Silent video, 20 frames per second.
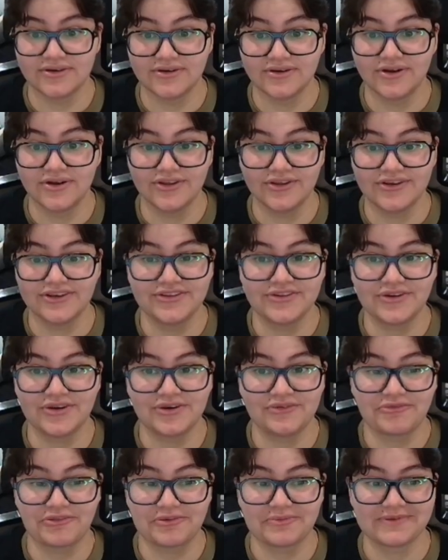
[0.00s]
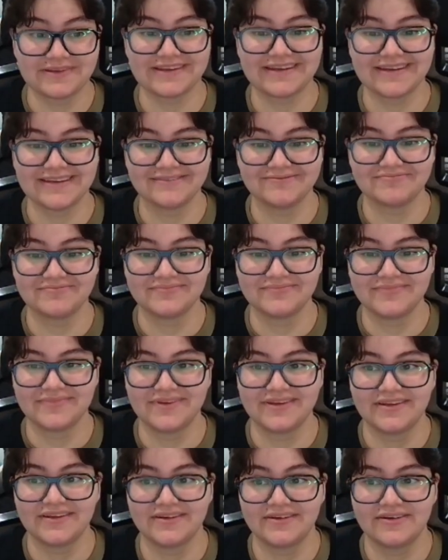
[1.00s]
all you need to know for Obsidian.
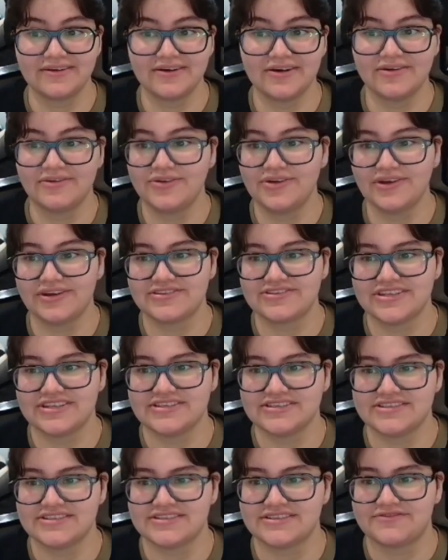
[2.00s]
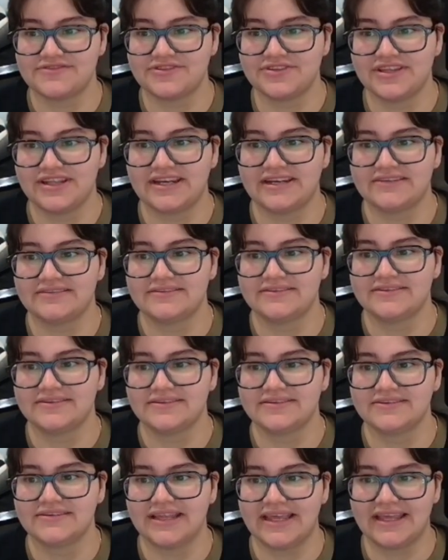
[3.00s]
Oh, and you can change this if you didn't
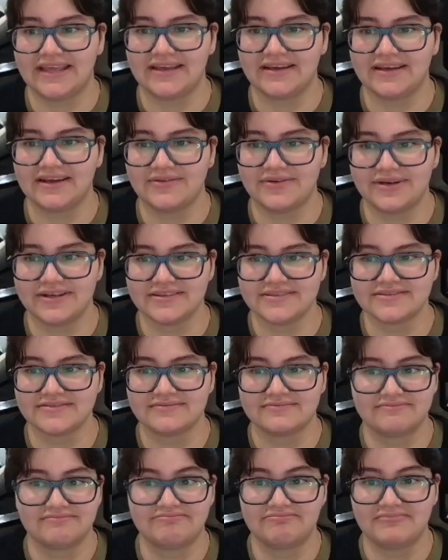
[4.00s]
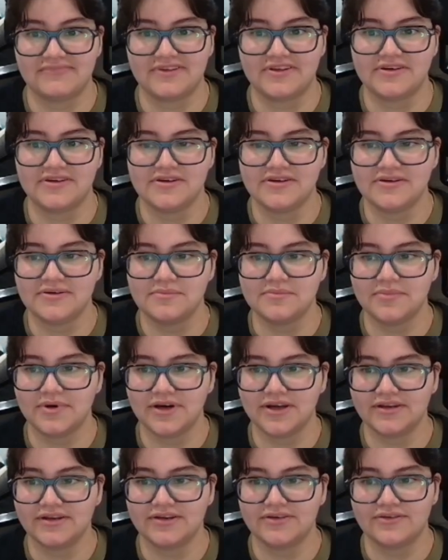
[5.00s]
like how it is.
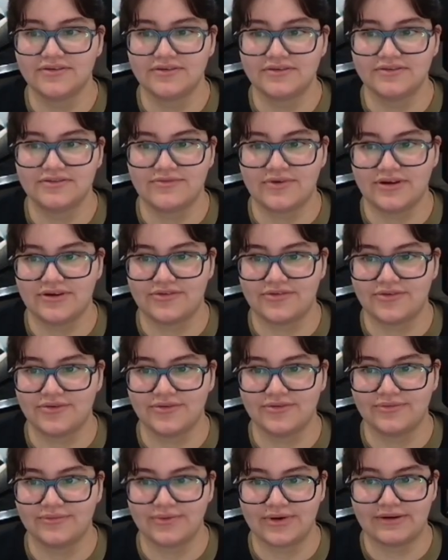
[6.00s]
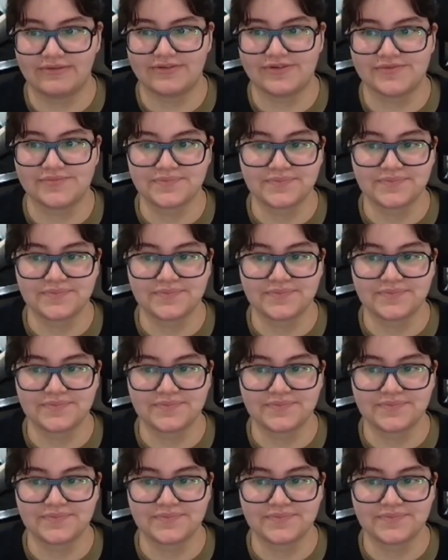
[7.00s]
But write your own and whatever.